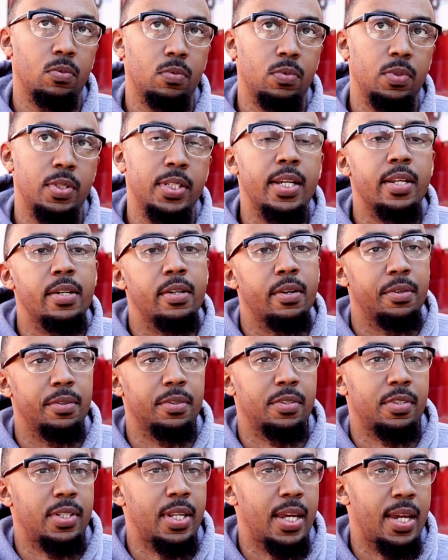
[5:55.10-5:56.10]
didn't
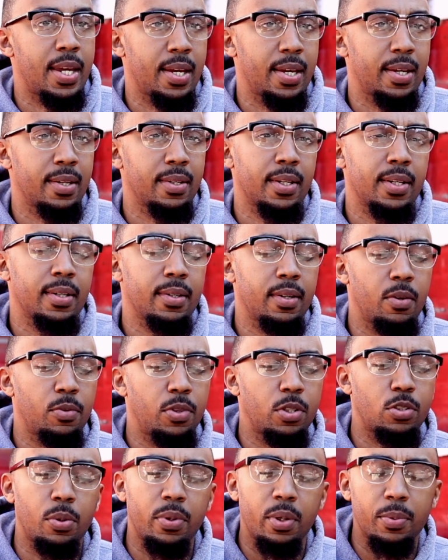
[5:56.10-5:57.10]
understand,
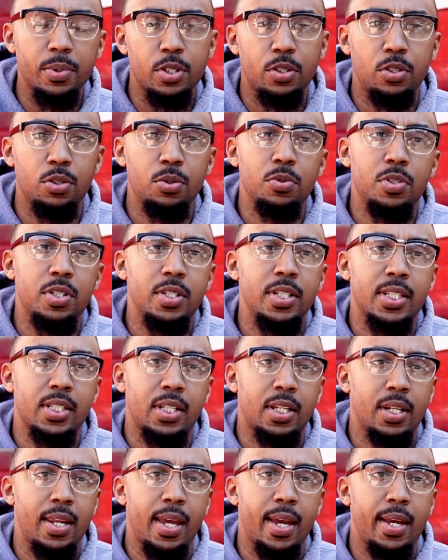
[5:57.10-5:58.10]
and so there was a huge
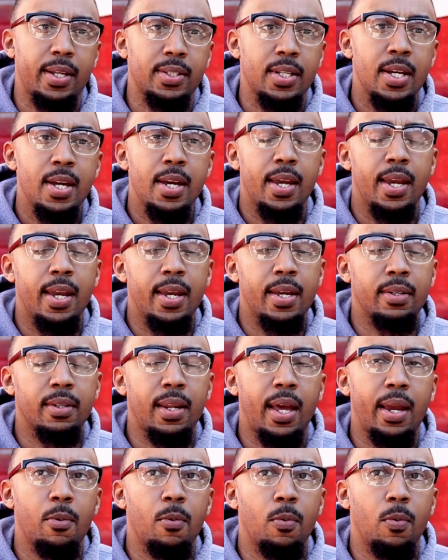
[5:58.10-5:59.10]
disconnect in,
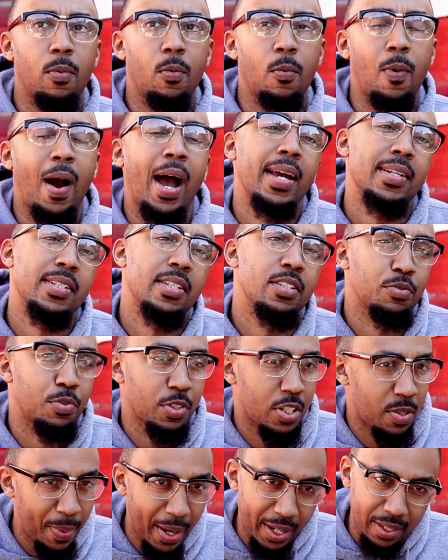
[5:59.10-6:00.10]
like, why is his
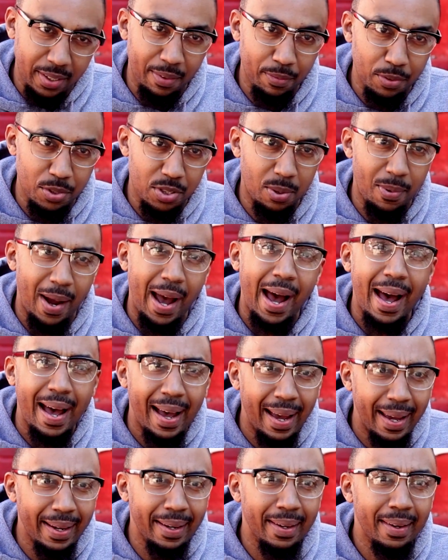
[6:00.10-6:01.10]
respect level so
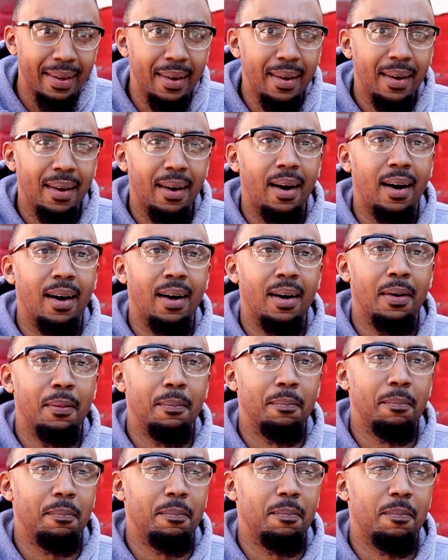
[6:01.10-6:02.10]
high
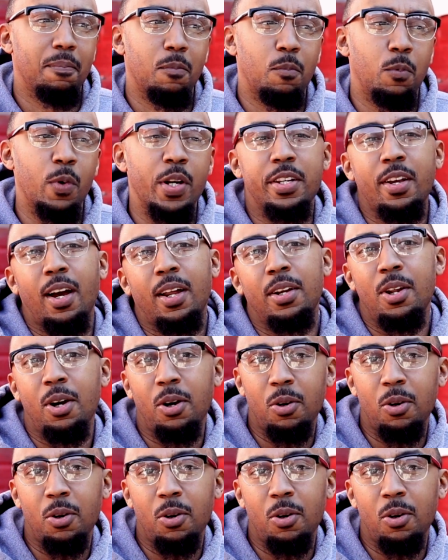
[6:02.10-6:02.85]
when y'all know